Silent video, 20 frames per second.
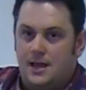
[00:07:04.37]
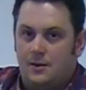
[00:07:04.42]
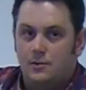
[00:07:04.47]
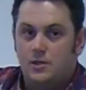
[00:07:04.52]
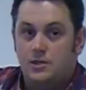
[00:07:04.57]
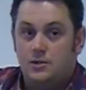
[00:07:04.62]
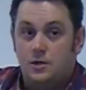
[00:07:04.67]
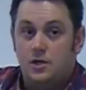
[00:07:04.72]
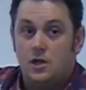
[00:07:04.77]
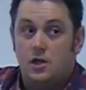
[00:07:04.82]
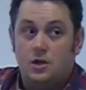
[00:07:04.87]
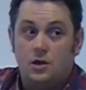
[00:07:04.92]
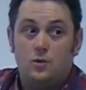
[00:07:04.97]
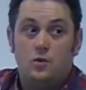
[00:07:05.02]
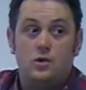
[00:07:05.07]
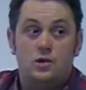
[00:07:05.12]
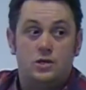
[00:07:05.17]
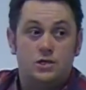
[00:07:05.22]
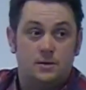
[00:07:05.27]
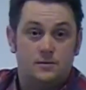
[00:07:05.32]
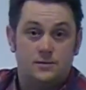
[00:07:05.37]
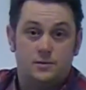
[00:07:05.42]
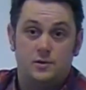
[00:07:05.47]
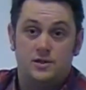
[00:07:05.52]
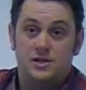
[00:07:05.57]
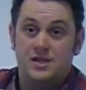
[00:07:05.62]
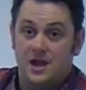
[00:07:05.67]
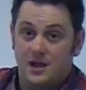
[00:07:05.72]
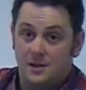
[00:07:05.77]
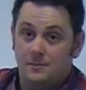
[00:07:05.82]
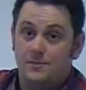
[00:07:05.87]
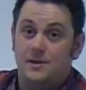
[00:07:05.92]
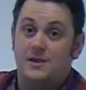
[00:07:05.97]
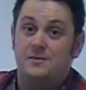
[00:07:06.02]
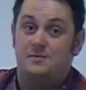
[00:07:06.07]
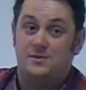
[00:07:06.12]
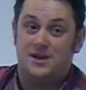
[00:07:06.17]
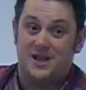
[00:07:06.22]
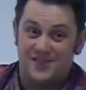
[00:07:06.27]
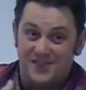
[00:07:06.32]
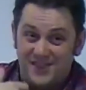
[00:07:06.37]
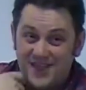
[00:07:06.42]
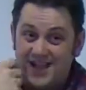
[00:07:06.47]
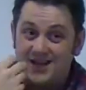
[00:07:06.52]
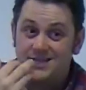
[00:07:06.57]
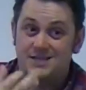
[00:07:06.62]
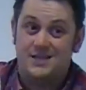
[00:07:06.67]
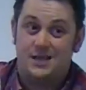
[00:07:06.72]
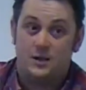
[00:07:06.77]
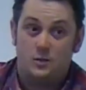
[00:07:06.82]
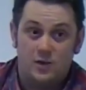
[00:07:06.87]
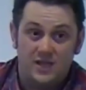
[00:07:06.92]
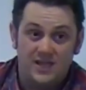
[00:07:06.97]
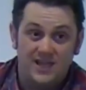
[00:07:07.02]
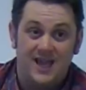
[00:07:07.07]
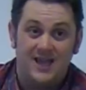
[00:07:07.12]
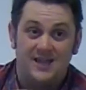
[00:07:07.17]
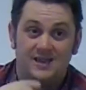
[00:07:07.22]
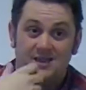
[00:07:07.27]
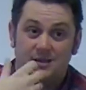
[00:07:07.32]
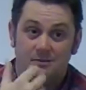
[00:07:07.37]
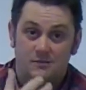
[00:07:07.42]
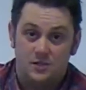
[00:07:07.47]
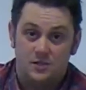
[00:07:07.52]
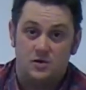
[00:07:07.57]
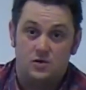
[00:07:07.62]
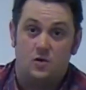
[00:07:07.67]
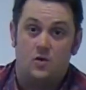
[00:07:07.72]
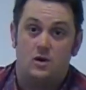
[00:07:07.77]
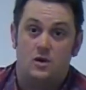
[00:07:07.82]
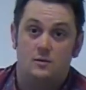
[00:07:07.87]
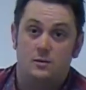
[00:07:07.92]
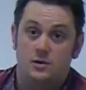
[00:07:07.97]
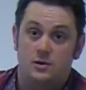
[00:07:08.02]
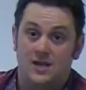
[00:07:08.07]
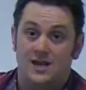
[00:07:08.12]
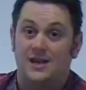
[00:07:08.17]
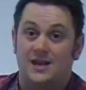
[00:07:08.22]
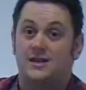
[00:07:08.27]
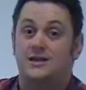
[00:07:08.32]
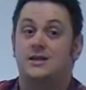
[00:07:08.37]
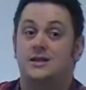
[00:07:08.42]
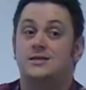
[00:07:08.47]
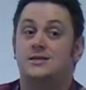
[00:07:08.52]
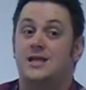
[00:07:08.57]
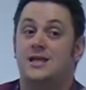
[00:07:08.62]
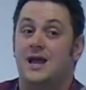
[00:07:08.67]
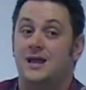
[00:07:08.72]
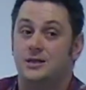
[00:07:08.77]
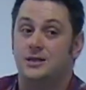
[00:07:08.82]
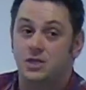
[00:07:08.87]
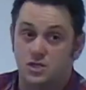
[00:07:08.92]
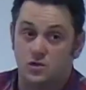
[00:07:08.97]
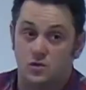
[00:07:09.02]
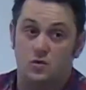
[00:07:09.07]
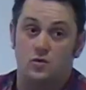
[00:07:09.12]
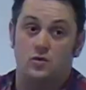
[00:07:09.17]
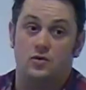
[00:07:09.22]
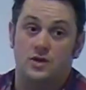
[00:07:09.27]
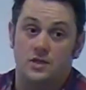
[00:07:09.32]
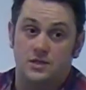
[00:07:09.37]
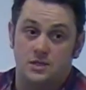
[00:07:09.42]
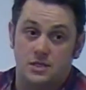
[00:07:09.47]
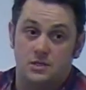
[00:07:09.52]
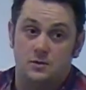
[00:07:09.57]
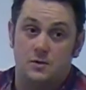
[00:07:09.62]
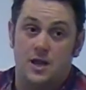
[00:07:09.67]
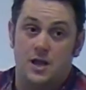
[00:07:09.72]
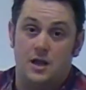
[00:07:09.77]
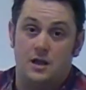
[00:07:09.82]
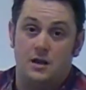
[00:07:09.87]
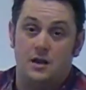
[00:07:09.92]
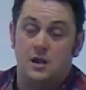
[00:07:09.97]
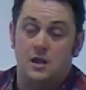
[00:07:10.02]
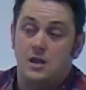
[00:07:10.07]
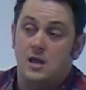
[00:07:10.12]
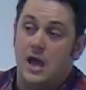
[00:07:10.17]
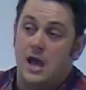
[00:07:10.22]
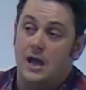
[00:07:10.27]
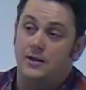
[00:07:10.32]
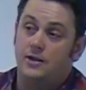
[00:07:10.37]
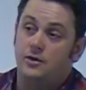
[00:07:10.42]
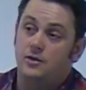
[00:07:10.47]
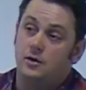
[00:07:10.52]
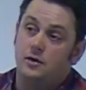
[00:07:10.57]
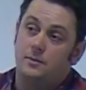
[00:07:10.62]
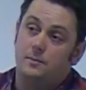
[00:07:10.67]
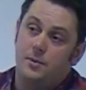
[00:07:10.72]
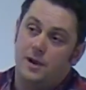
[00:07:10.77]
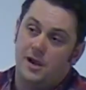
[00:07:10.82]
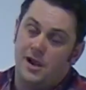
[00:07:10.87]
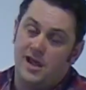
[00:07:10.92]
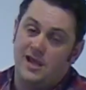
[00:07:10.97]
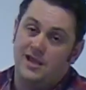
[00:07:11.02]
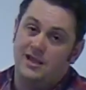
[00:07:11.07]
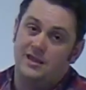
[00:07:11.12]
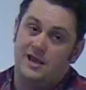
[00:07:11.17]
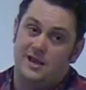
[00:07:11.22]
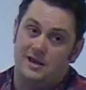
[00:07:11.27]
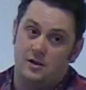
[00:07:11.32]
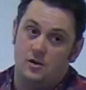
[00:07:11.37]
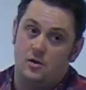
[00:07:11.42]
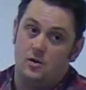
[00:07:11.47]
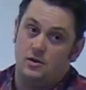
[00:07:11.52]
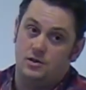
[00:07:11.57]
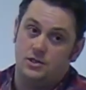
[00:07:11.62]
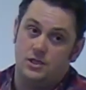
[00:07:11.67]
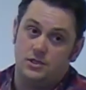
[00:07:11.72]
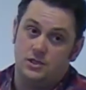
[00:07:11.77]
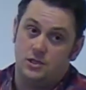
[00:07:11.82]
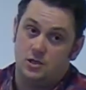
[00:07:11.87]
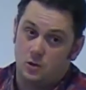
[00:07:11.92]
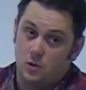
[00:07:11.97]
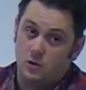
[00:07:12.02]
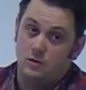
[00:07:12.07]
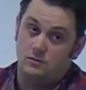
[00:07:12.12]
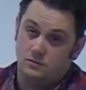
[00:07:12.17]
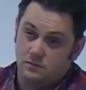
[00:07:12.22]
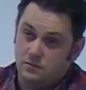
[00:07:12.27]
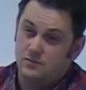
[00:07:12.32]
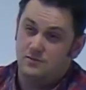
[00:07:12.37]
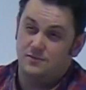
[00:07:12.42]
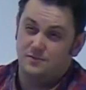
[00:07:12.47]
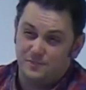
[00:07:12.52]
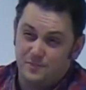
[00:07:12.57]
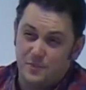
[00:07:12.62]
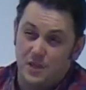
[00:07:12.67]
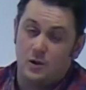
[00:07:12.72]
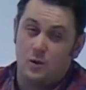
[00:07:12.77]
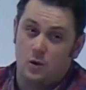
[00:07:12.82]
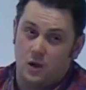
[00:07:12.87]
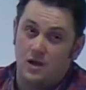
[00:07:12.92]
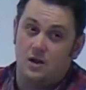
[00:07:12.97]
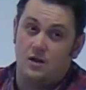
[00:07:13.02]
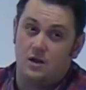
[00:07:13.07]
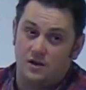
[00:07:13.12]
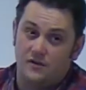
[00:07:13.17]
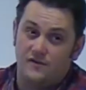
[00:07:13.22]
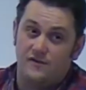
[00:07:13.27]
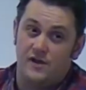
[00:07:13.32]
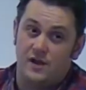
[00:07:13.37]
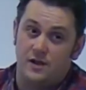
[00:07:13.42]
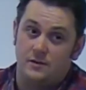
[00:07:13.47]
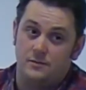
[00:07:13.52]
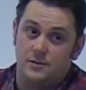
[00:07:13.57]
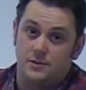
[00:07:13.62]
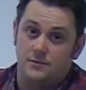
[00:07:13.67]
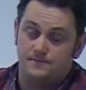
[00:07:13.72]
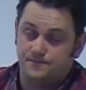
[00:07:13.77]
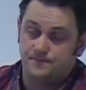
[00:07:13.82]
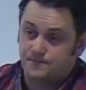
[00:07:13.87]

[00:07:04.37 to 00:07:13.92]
And we do a lot of workshops with young people, and that's how we get them to talk about and understand stories as well. And you can apply that logic to quite a lot of films.